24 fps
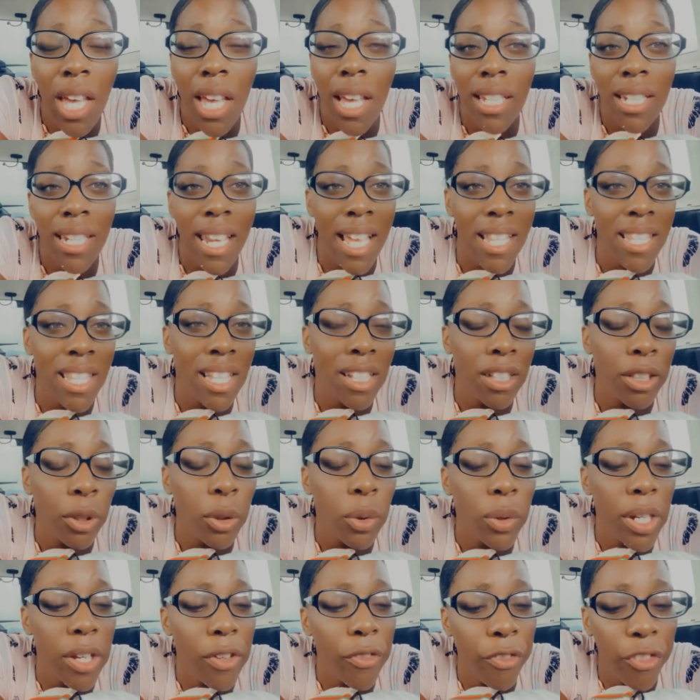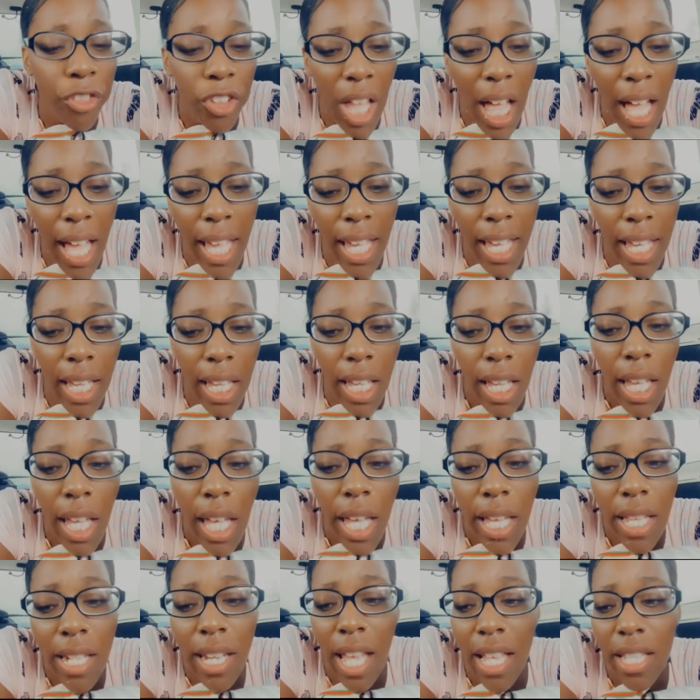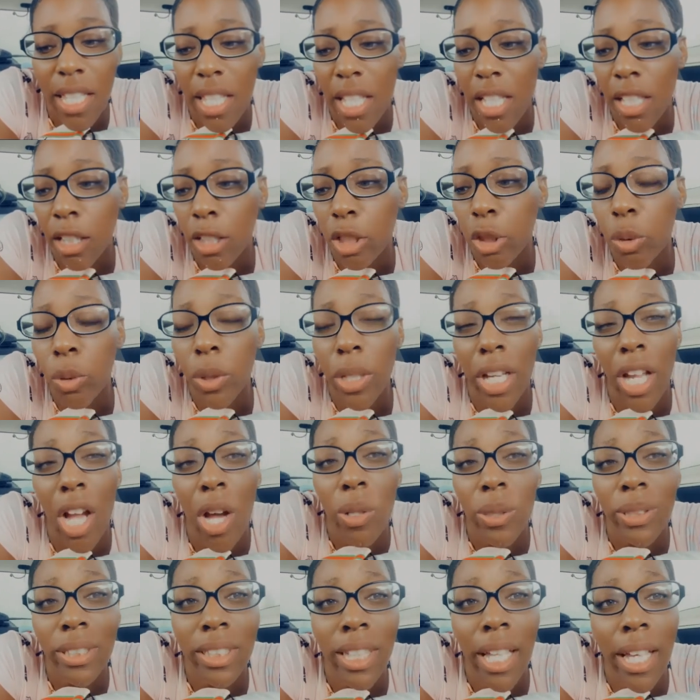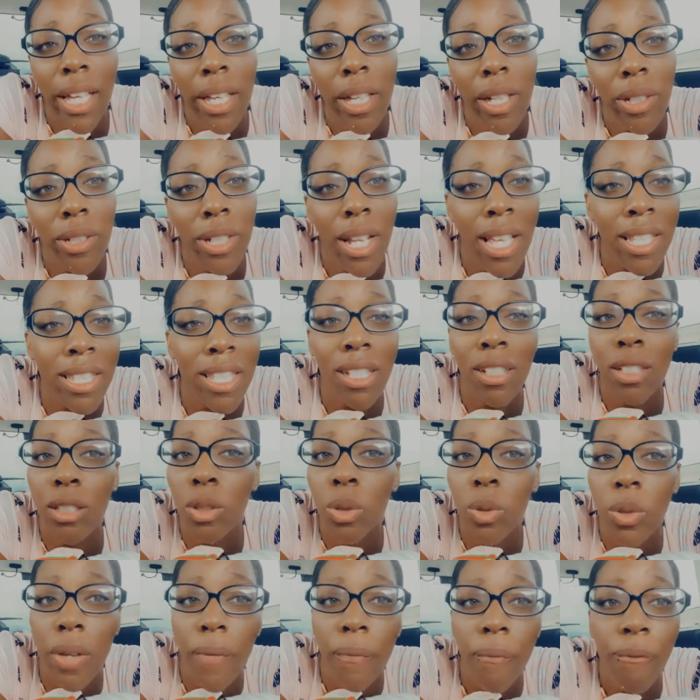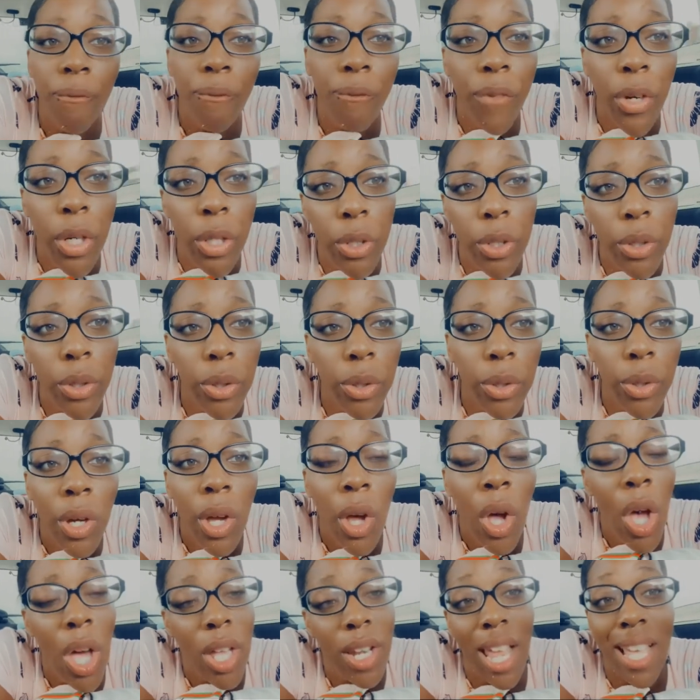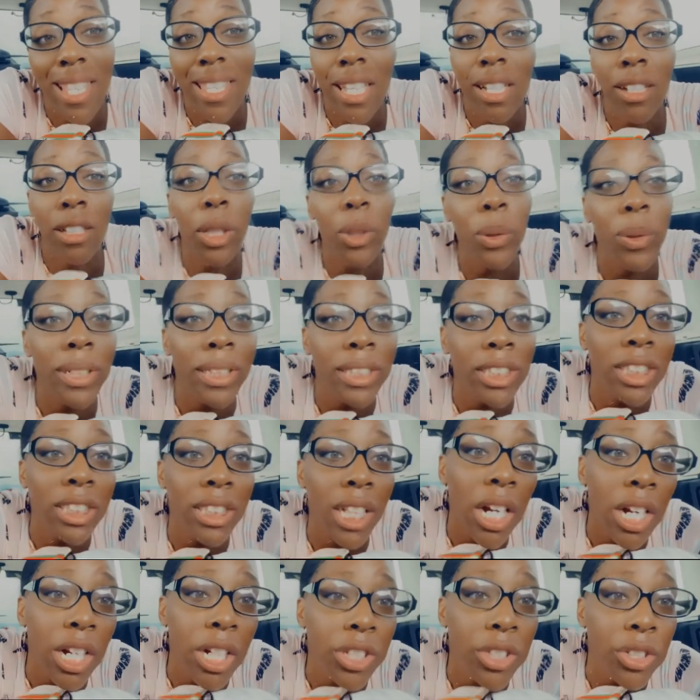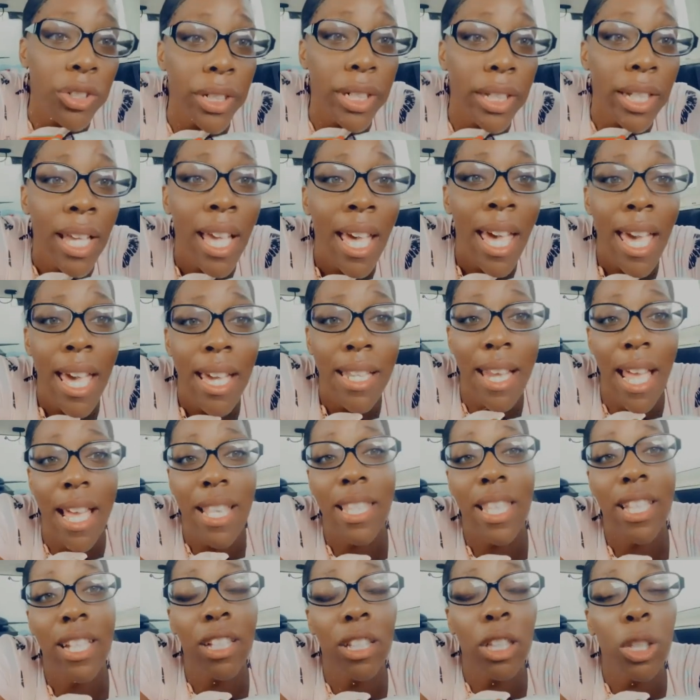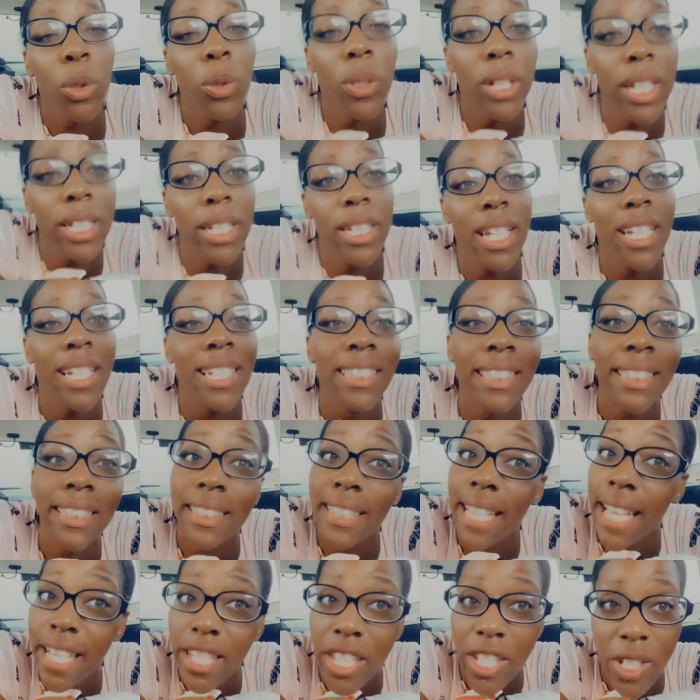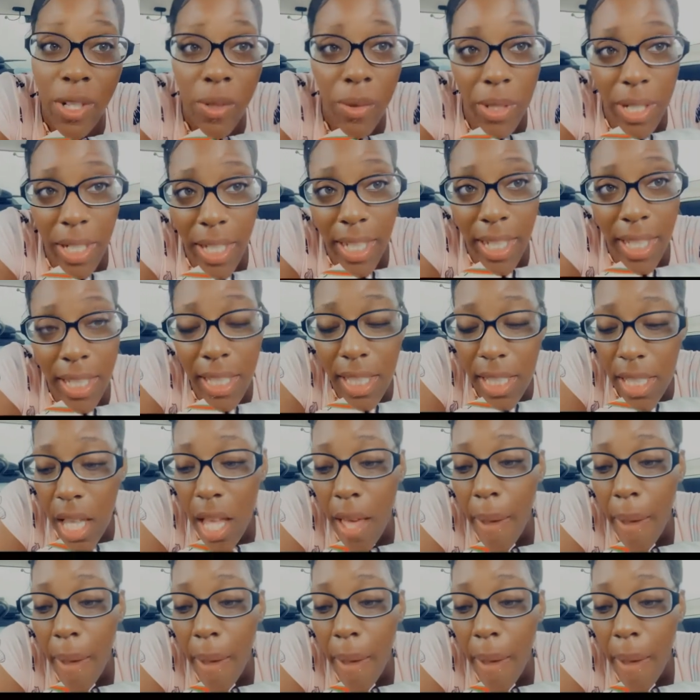That's including flight, that's including hotel, that's including food, that's including surgery, that's including the accessories.